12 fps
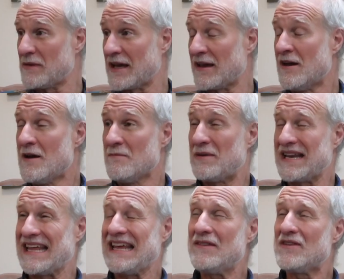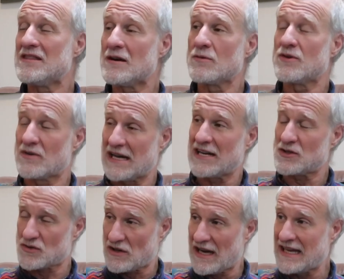me. But even though they're not
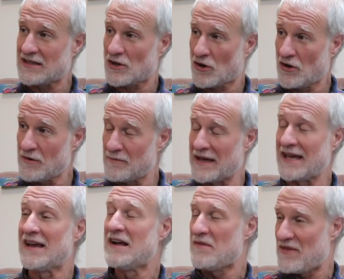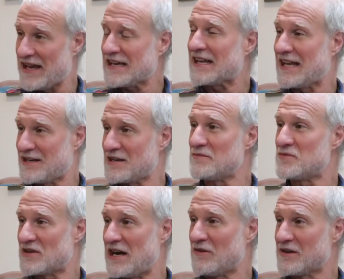trying to hurt me, they could end up
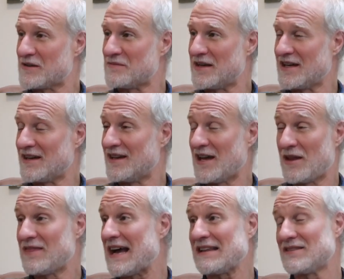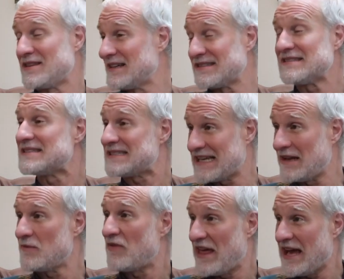drowning me. And that doesn't
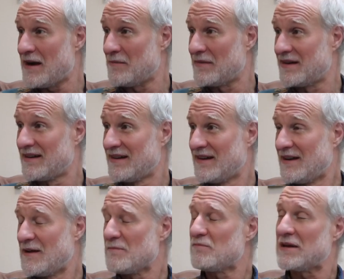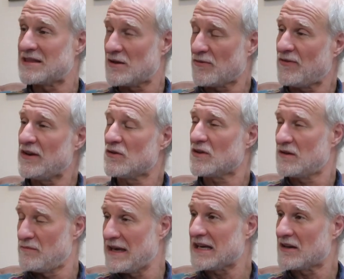save them. But their fear
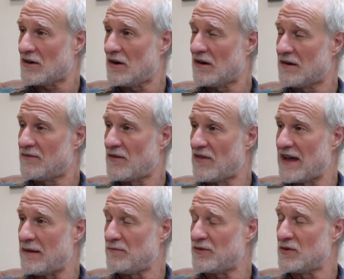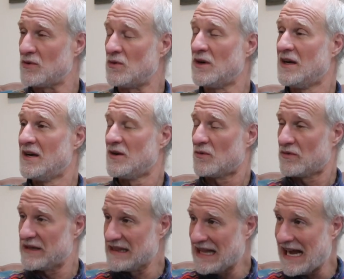could make it hard for them to
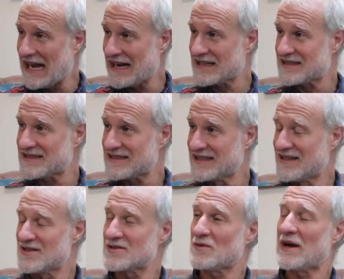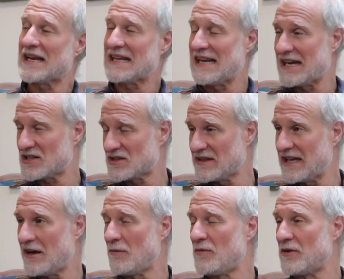relax, so I can actually
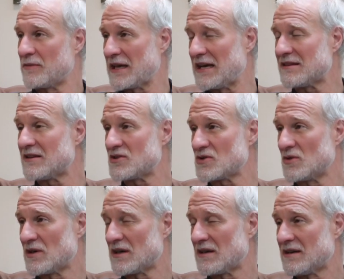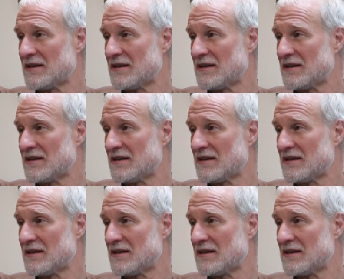help them get to shore.